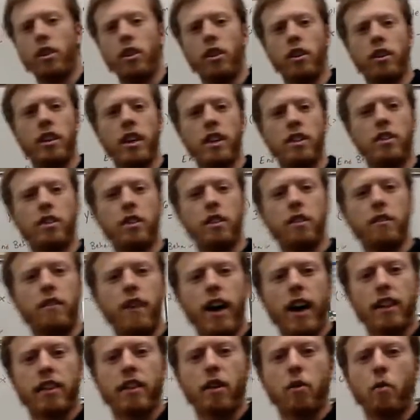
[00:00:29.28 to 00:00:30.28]
your attention to the
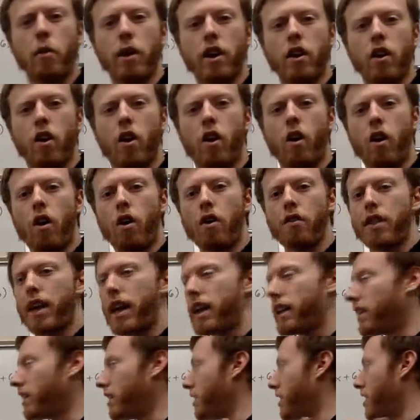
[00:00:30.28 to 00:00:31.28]
fact that we call
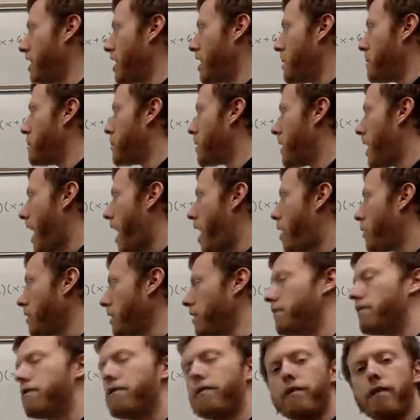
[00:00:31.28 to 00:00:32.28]
that number out
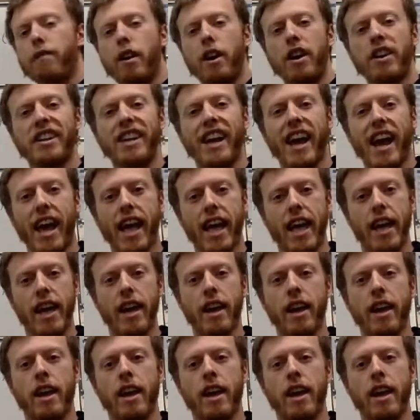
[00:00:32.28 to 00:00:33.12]
in front A.